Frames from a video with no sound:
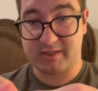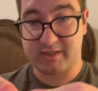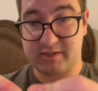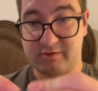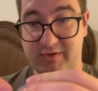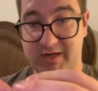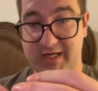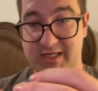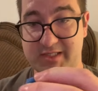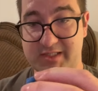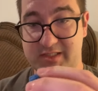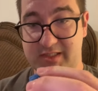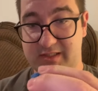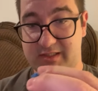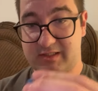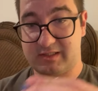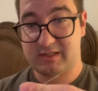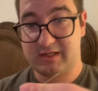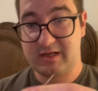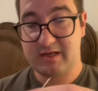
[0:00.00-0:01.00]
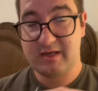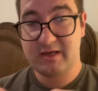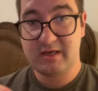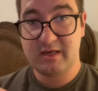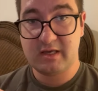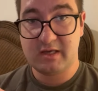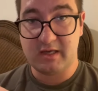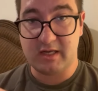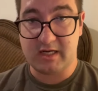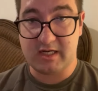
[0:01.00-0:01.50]
Otherwise it'll
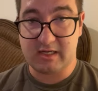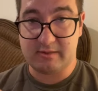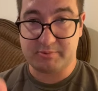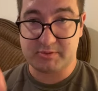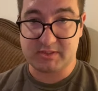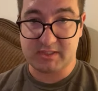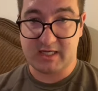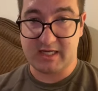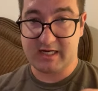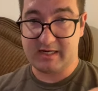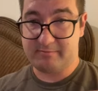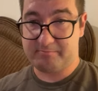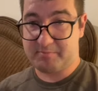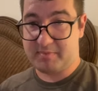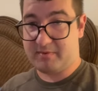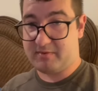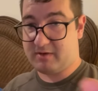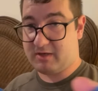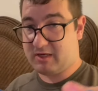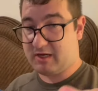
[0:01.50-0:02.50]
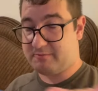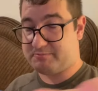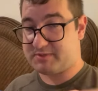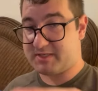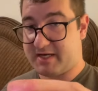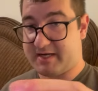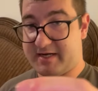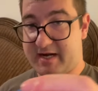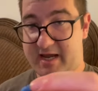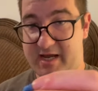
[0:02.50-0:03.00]
end up sliding
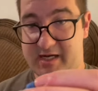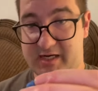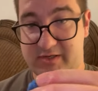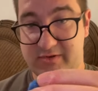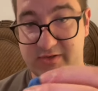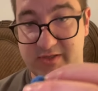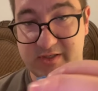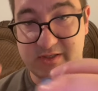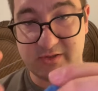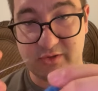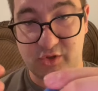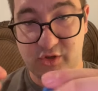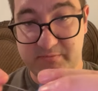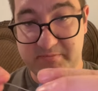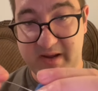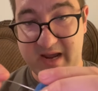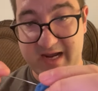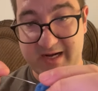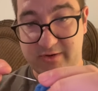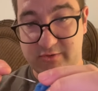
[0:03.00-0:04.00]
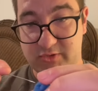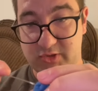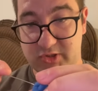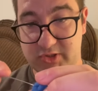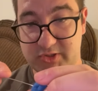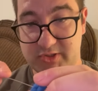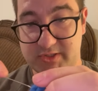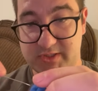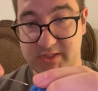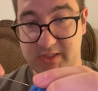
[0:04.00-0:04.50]
upside down or
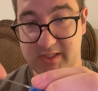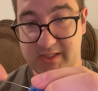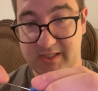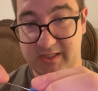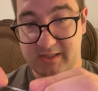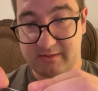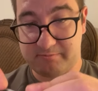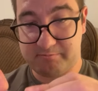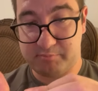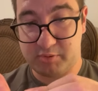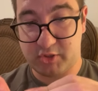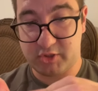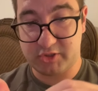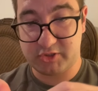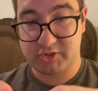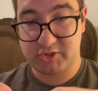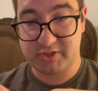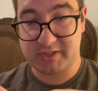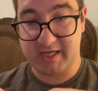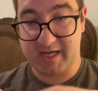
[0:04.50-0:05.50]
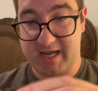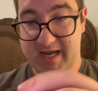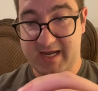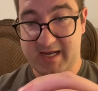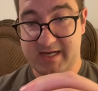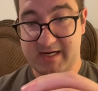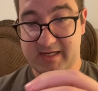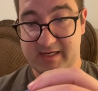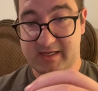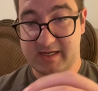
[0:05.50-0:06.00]
backwards, and it'll push the
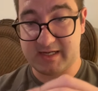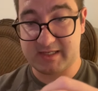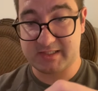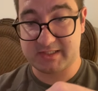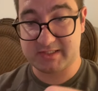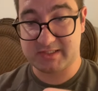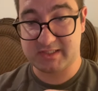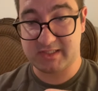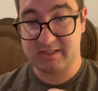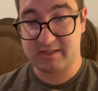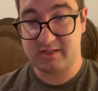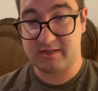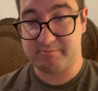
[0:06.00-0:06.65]
head against the